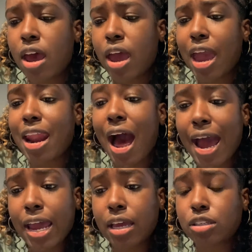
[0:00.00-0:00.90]
And
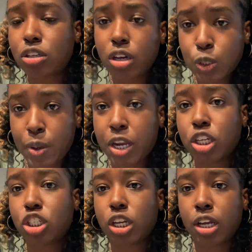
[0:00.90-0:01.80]
I took
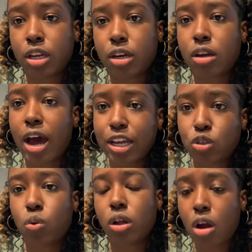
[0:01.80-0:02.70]
Spanish in high
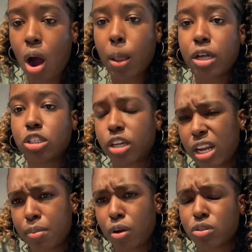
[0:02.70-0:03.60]
school and college and in
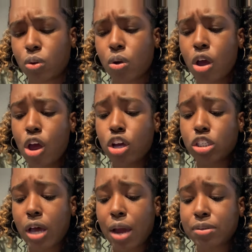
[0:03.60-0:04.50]
middle school, so
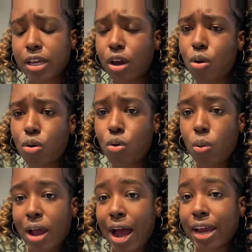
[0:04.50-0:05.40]
I was like, oh cool,
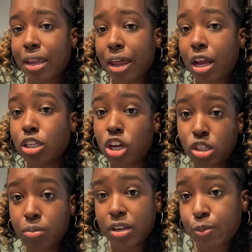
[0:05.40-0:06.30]
like I can like touch
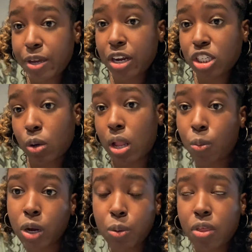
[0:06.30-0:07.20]
on my Spanish, like while I'm
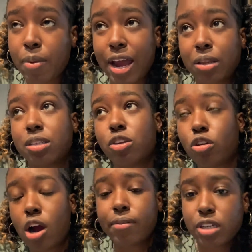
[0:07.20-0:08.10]
working with them, like I can listen to their
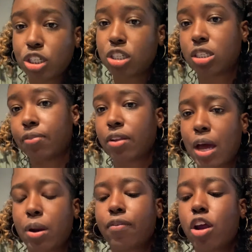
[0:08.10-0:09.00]
conversations, stuff like that,
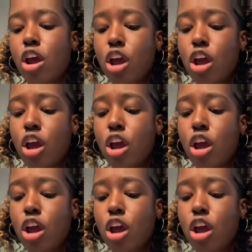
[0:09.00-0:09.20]
whatever.